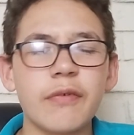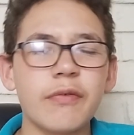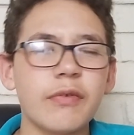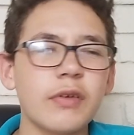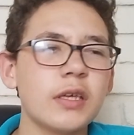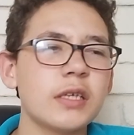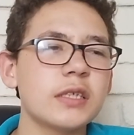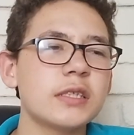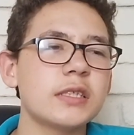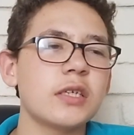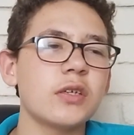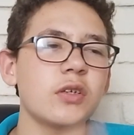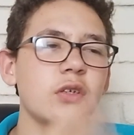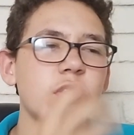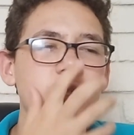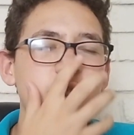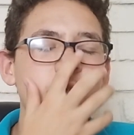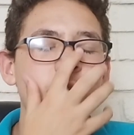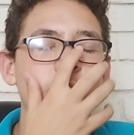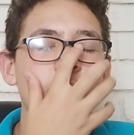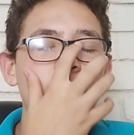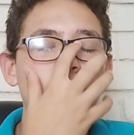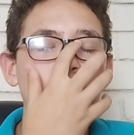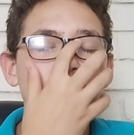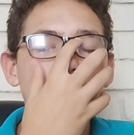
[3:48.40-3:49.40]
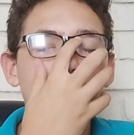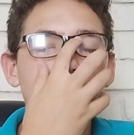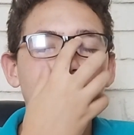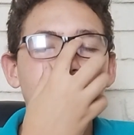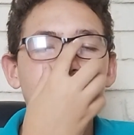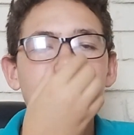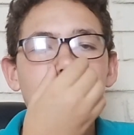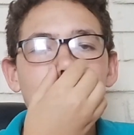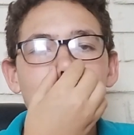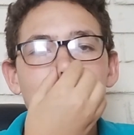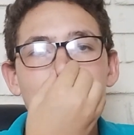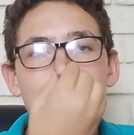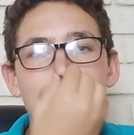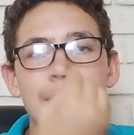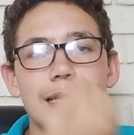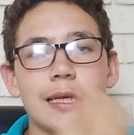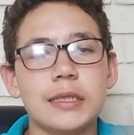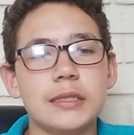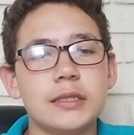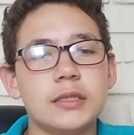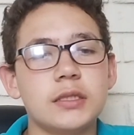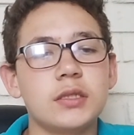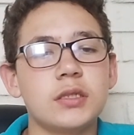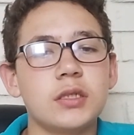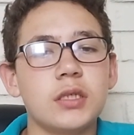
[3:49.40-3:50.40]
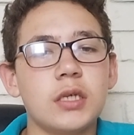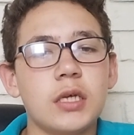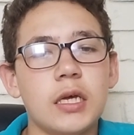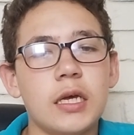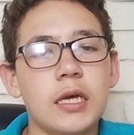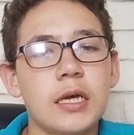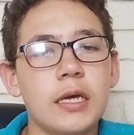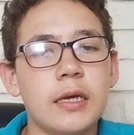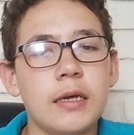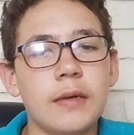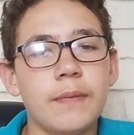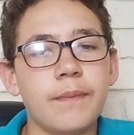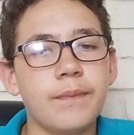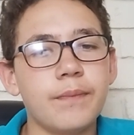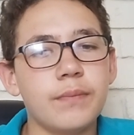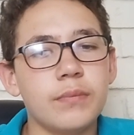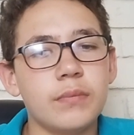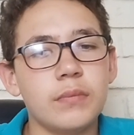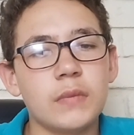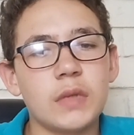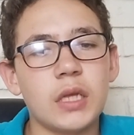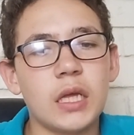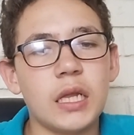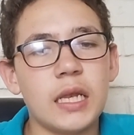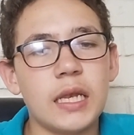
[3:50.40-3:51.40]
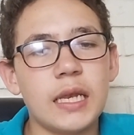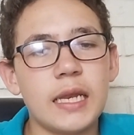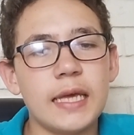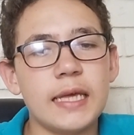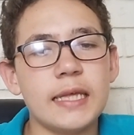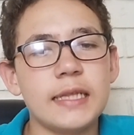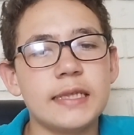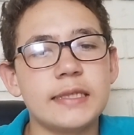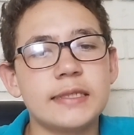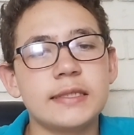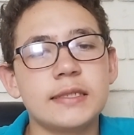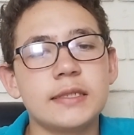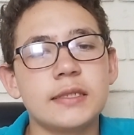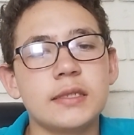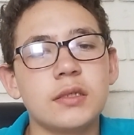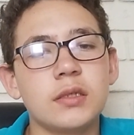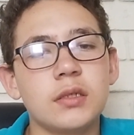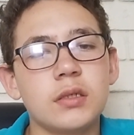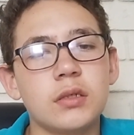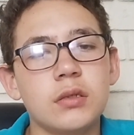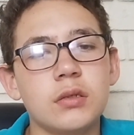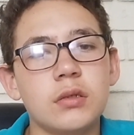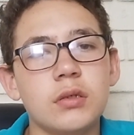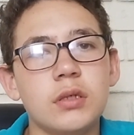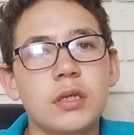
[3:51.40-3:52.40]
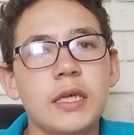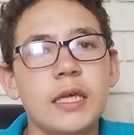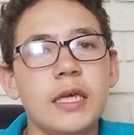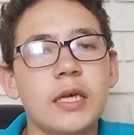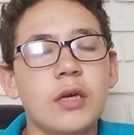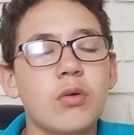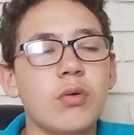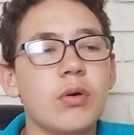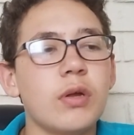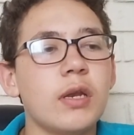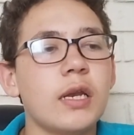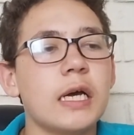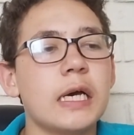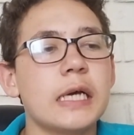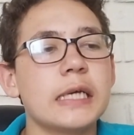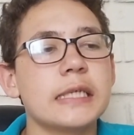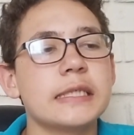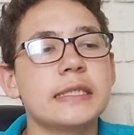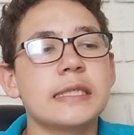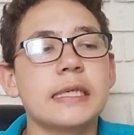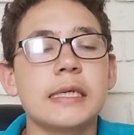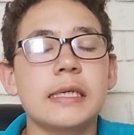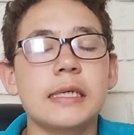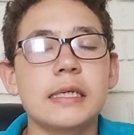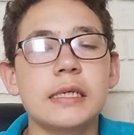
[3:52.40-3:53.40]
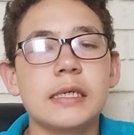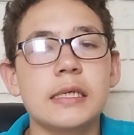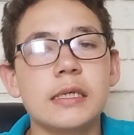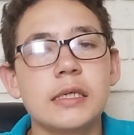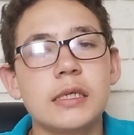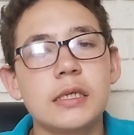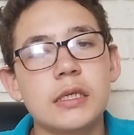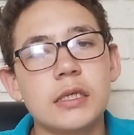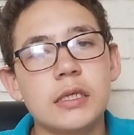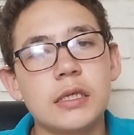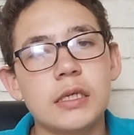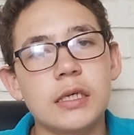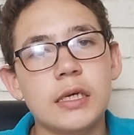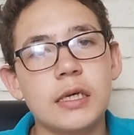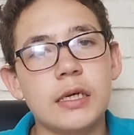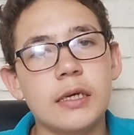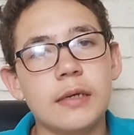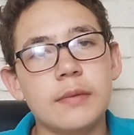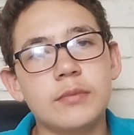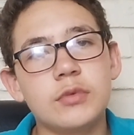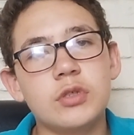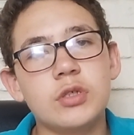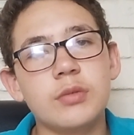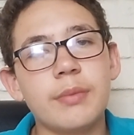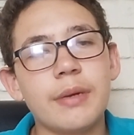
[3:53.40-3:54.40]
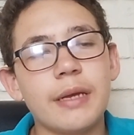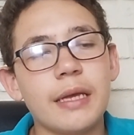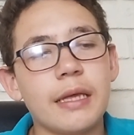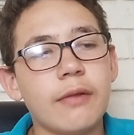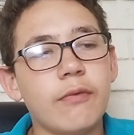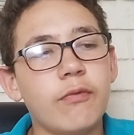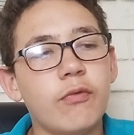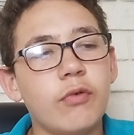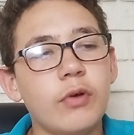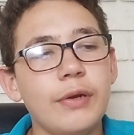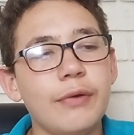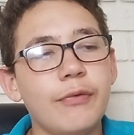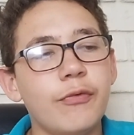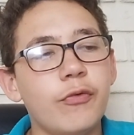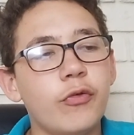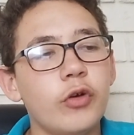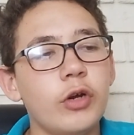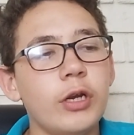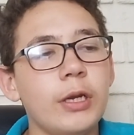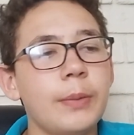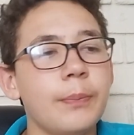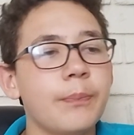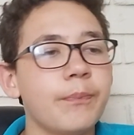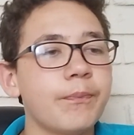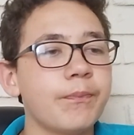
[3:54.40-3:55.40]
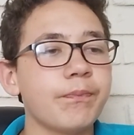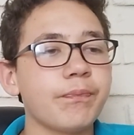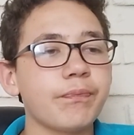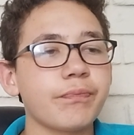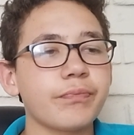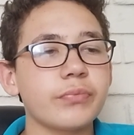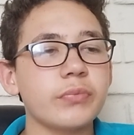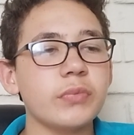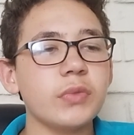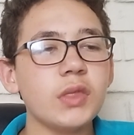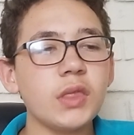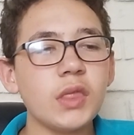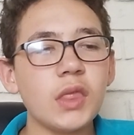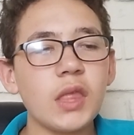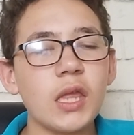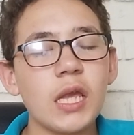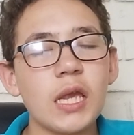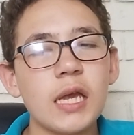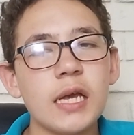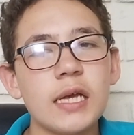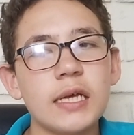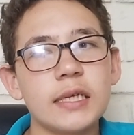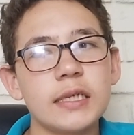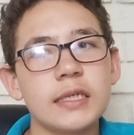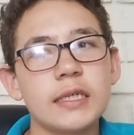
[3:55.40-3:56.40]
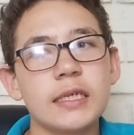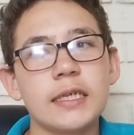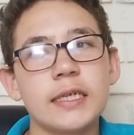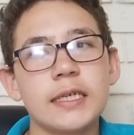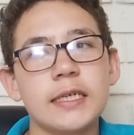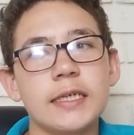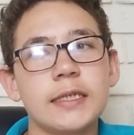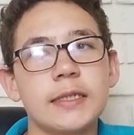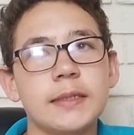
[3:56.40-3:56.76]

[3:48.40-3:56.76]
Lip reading: think is how you say it, gets a late equaliser to make 3-3. I